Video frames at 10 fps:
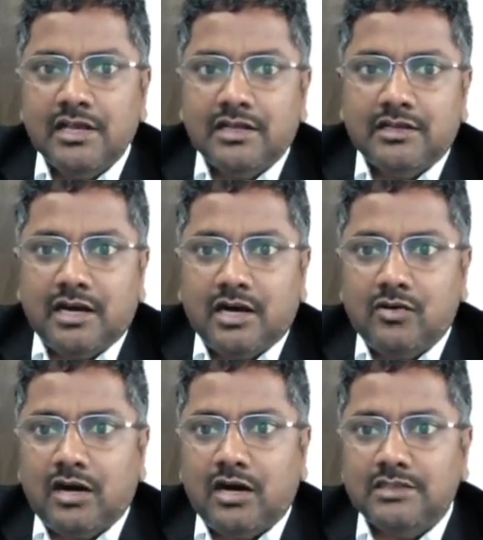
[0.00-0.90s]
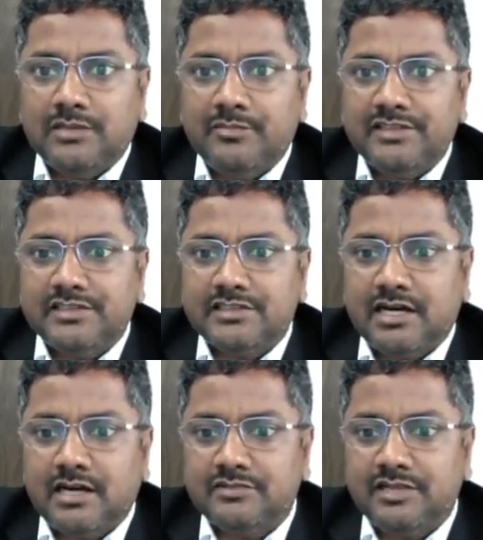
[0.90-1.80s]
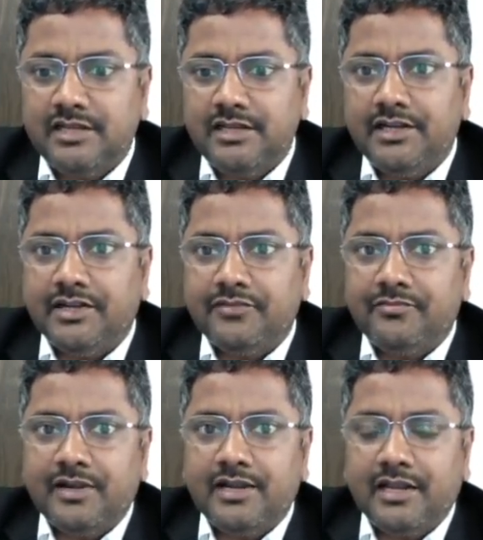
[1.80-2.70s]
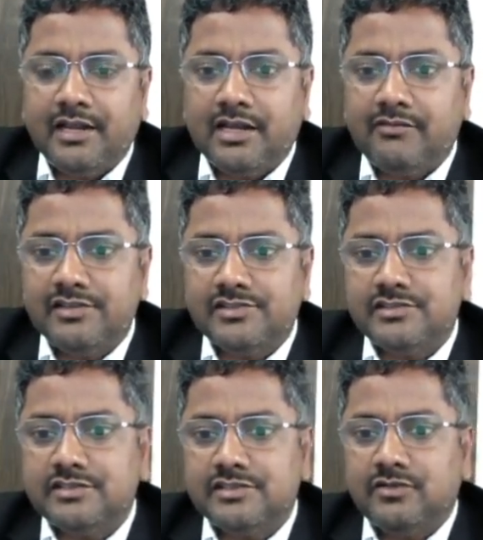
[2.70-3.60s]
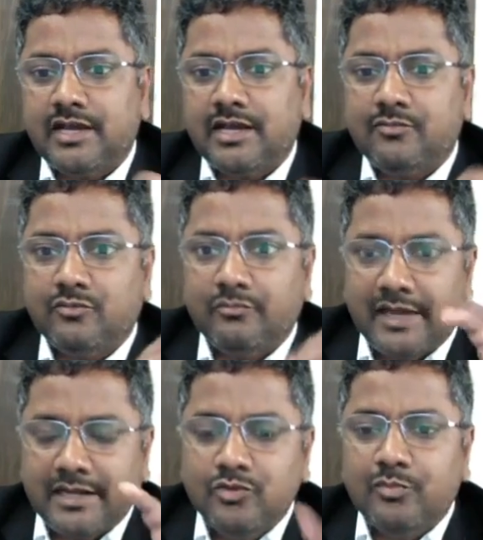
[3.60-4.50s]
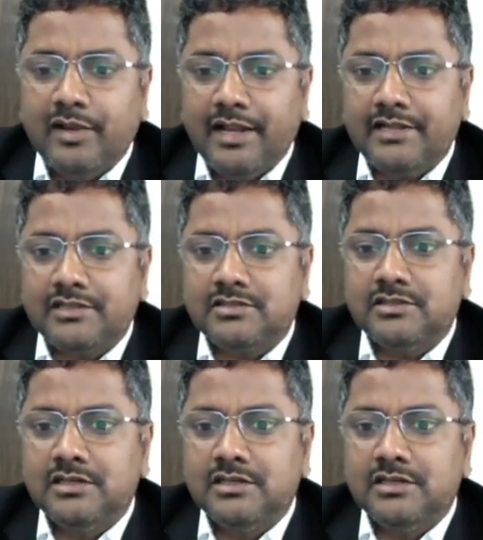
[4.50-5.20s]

Now on the basis of three different equations, you have to manipulate